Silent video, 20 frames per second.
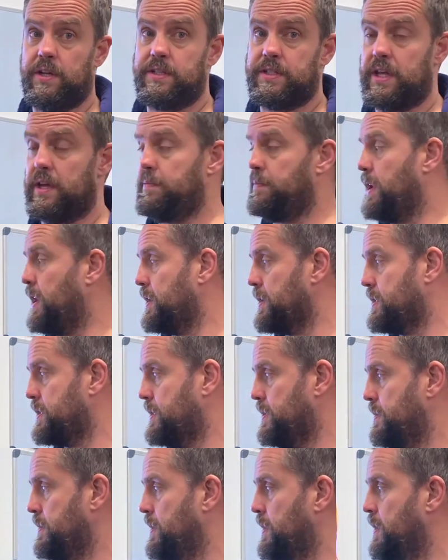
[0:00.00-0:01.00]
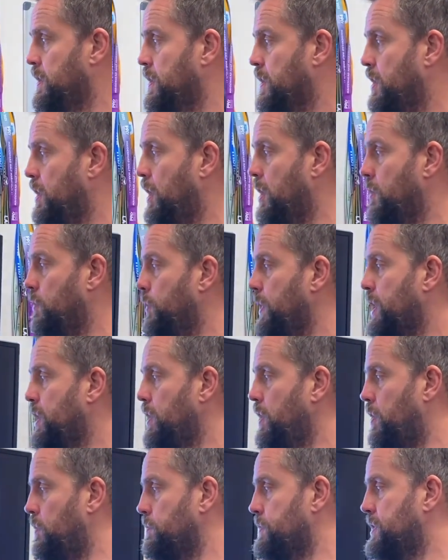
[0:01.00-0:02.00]
as their max, we
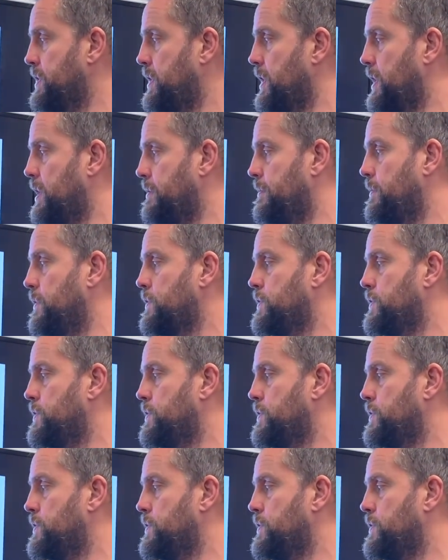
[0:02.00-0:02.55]
can alter that.